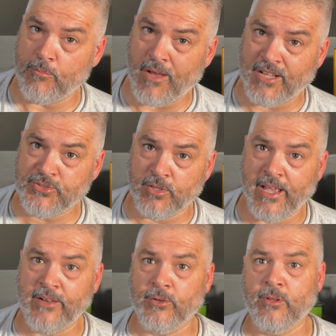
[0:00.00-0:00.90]
module
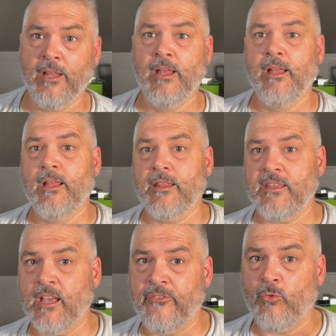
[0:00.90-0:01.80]
handle, the
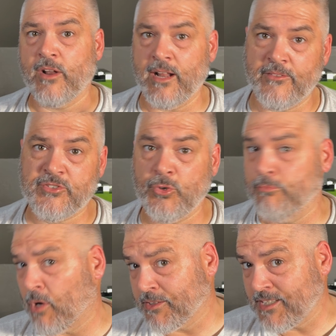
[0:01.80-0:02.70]
F1 and F2
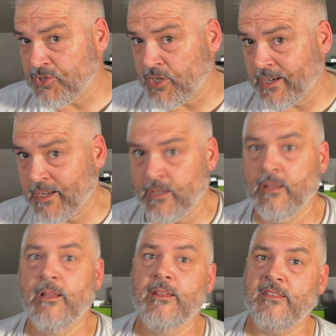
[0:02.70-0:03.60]
multi-jig,
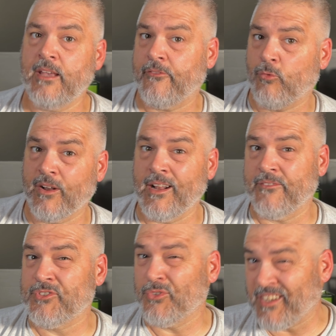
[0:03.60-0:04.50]
the F1 and
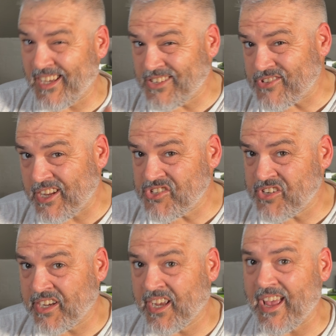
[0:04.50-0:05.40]
F2 keychain
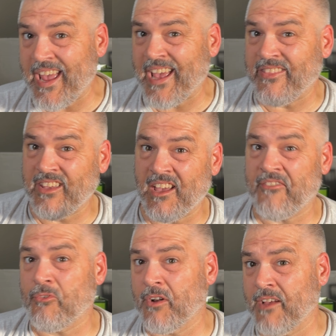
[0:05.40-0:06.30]
jig, and the
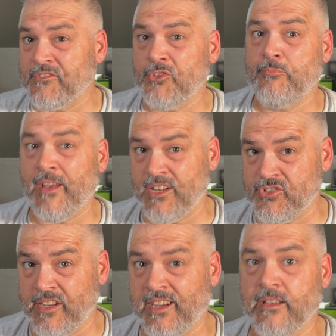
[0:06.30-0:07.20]
F1 F2 pen
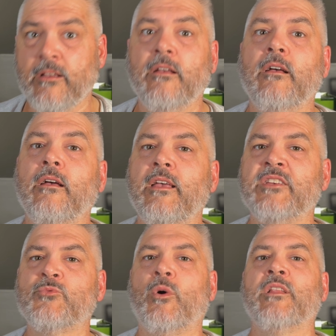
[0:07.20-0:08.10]
jig,
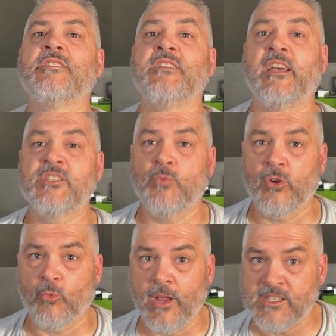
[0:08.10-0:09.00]
as well as the
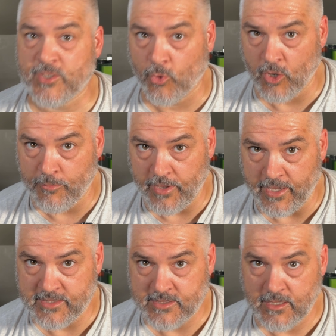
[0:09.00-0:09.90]
S1 raised corner
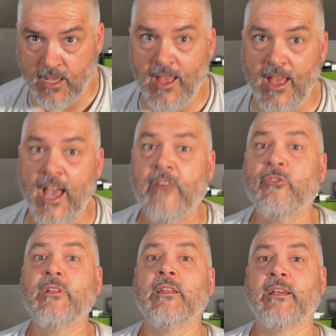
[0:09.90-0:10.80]
pegs.
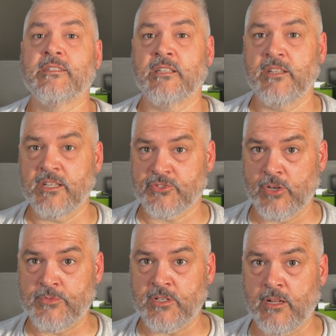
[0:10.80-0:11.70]
Every link is in the
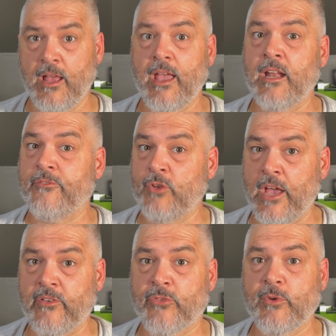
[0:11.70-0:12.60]
description. And if you
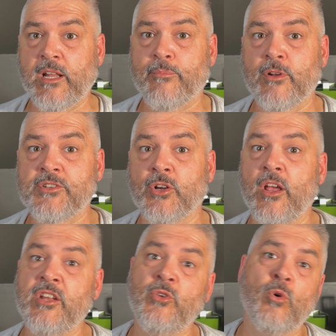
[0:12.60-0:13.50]
have a 3D printer
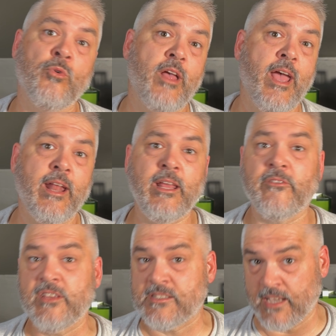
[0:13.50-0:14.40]
and you own any of
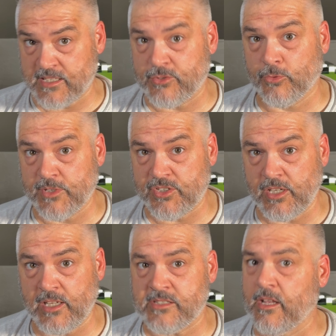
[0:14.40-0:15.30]
these xTool
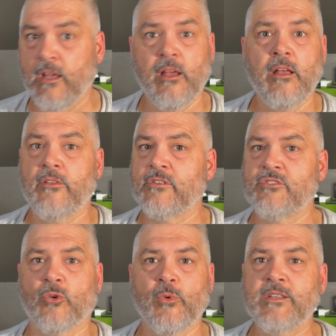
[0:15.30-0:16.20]
machines, there's
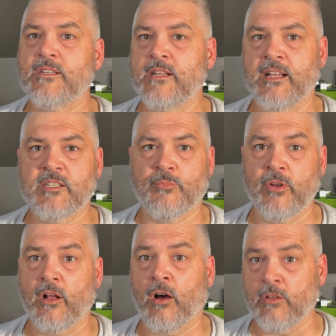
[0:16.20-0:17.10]
no reason not to
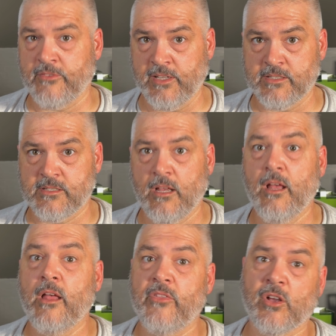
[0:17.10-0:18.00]
print all of these.
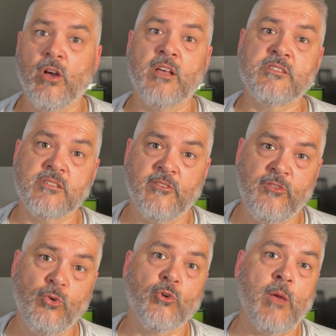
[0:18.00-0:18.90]
The cost is a
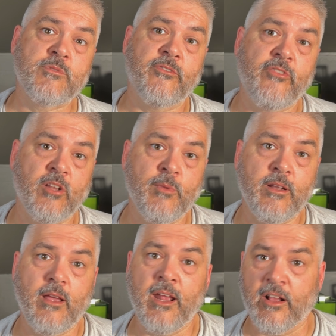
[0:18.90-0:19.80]
few grams of
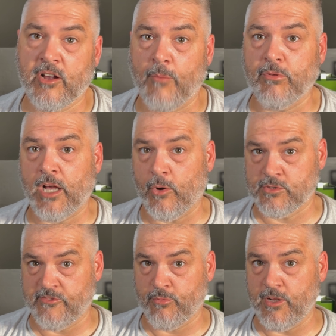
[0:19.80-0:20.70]
filament and a couple hours
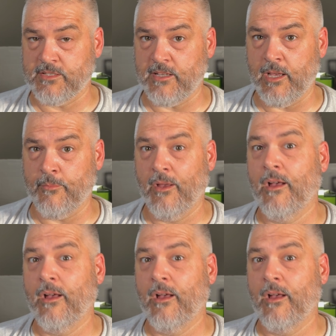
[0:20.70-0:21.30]
of print time.